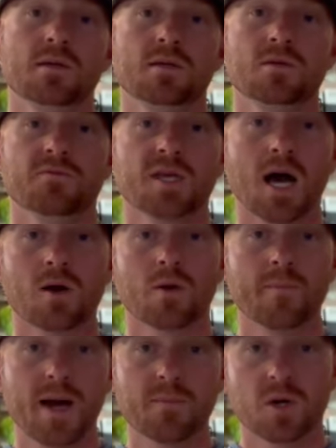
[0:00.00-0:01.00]
You've got to
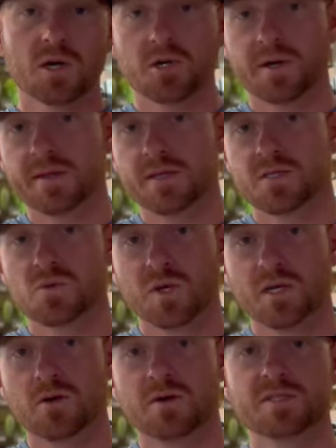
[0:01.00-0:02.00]
remember, during this
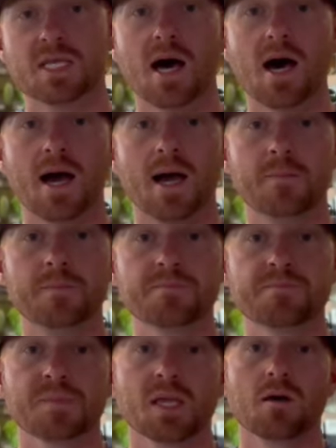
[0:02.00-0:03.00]
window of time,
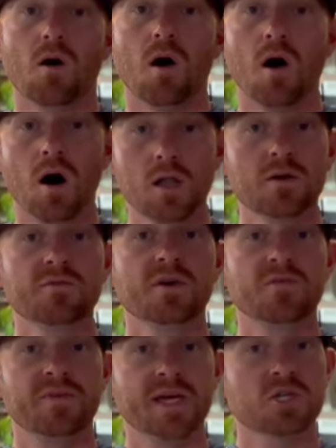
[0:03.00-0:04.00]
all of the
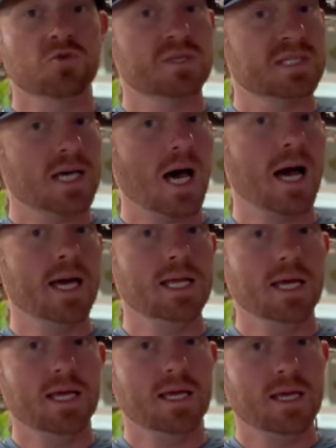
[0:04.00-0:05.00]
fish
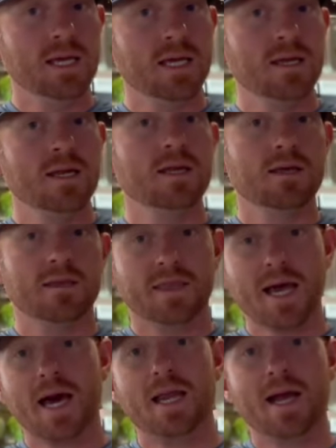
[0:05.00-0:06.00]
reside in
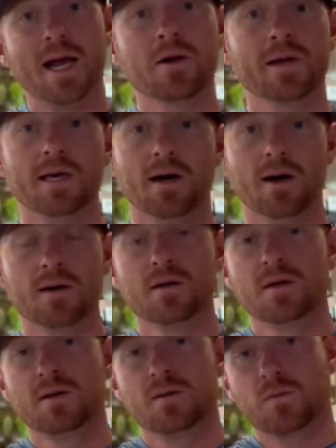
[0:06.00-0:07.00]
that area
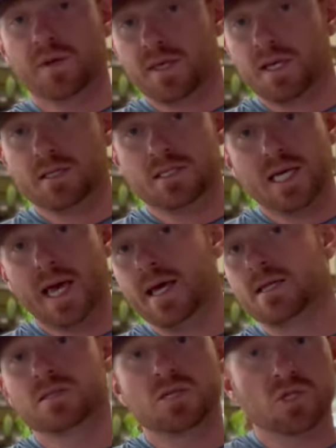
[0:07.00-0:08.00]
within
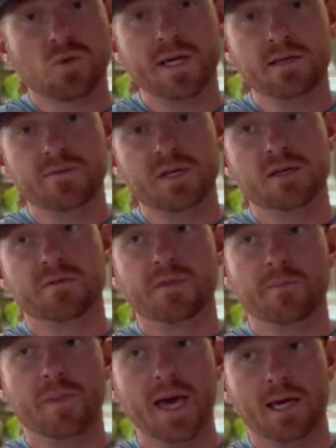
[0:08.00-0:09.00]
10 to 20 feet of the
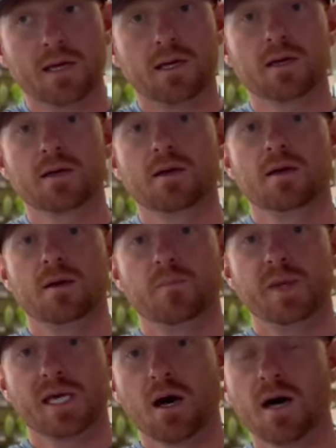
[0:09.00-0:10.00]
bank
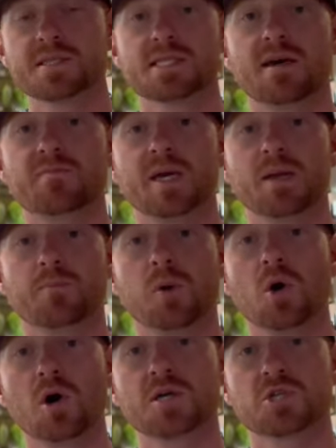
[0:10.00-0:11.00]
because they've been
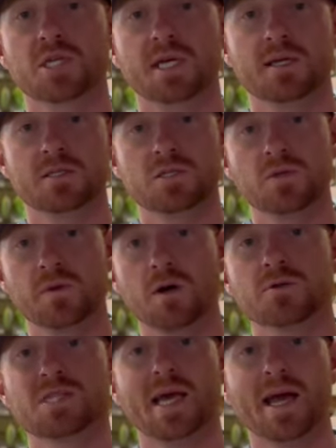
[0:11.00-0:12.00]
pushed into
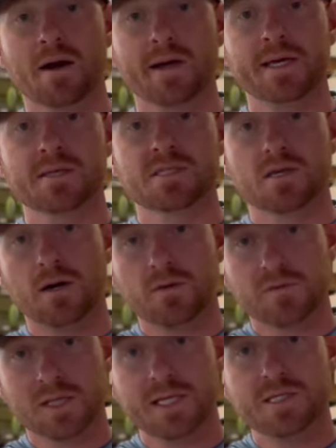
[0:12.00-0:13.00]
those areas
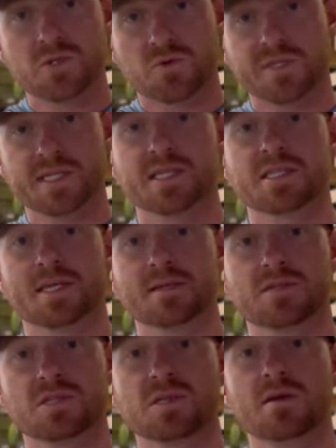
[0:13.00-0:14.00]
of least
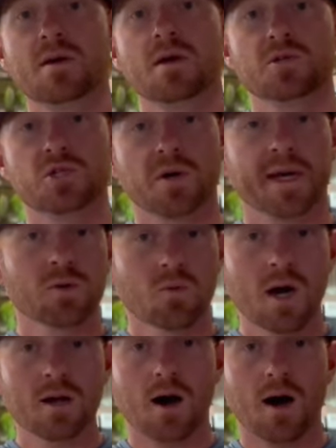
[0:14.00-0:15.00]
resistance during
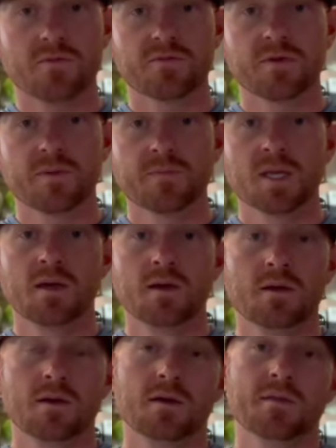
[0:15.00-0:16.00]
runoff.
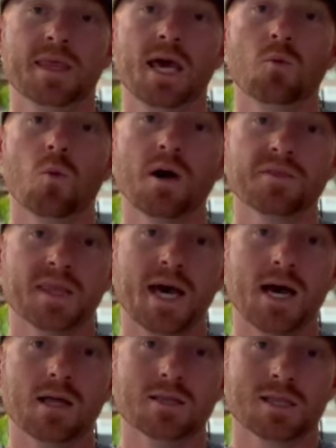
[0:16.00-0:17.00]
They want
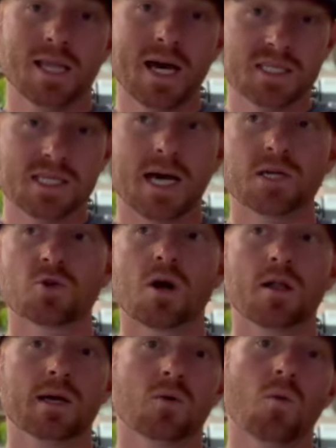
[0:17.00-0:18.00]
that less
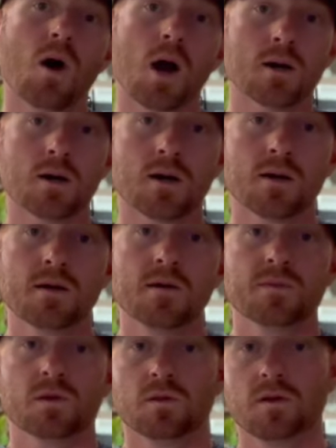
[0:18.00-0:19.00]
hydraulic water.
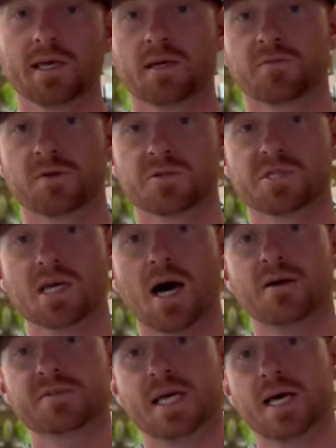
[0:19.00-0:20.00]
They're looking for
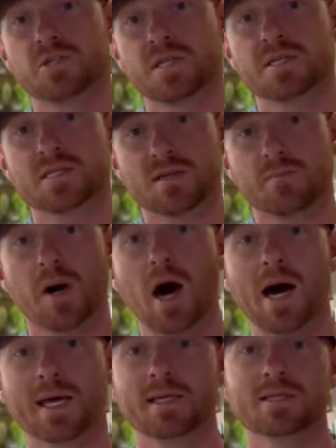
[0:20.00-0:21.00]
soft edges and
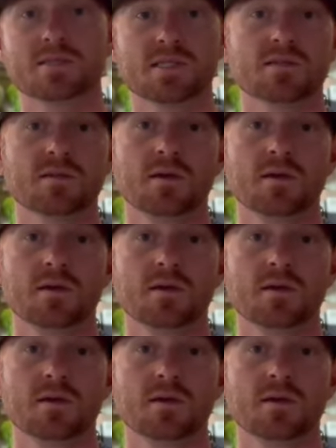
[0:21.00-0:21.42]
pockets.